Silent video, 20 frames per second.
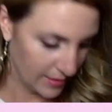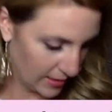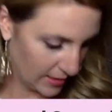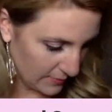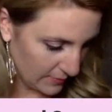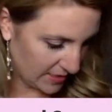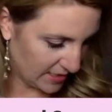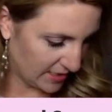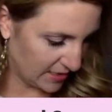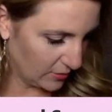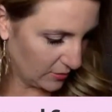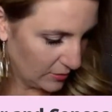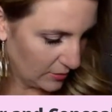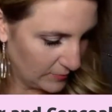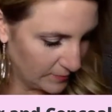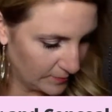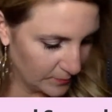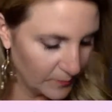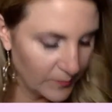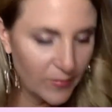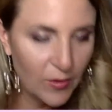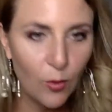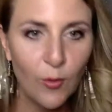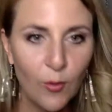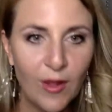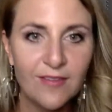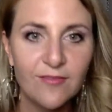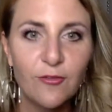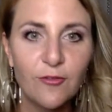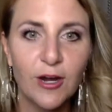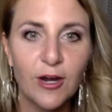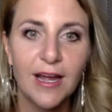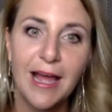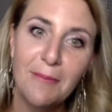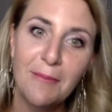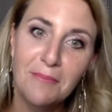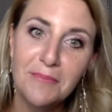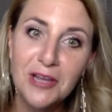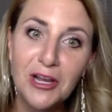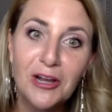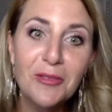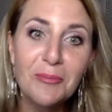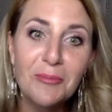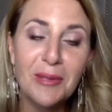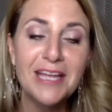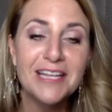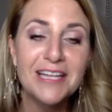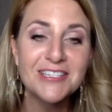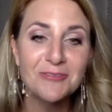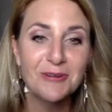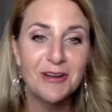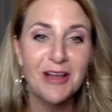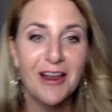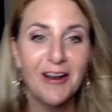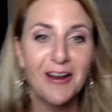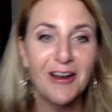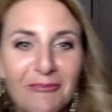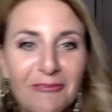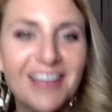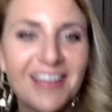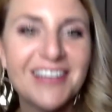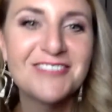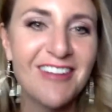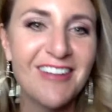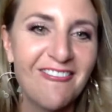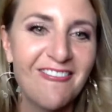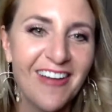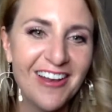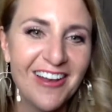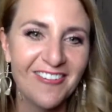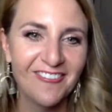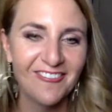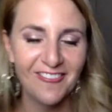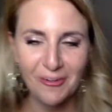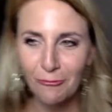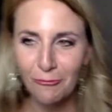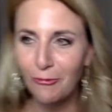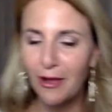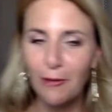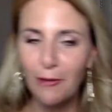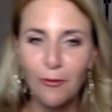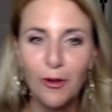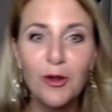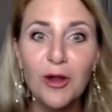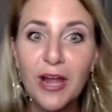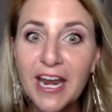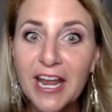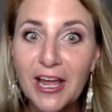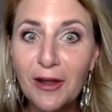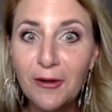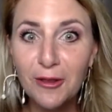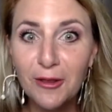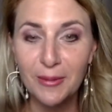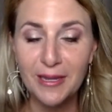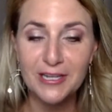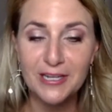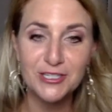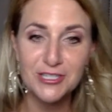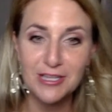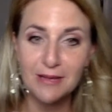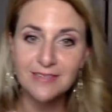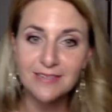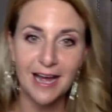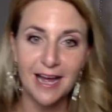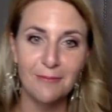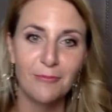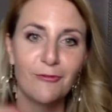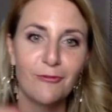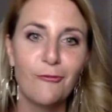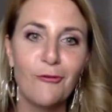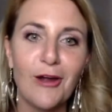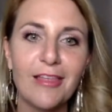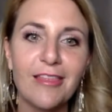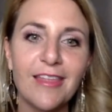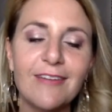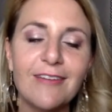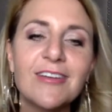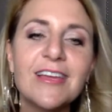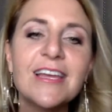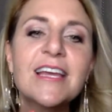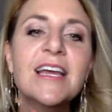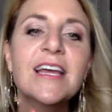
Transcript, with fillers: I'm still waiting for. it. I'm near the beach. We're not on the beach, but I'm waiting. We're going to go to the beach sometime before I leave.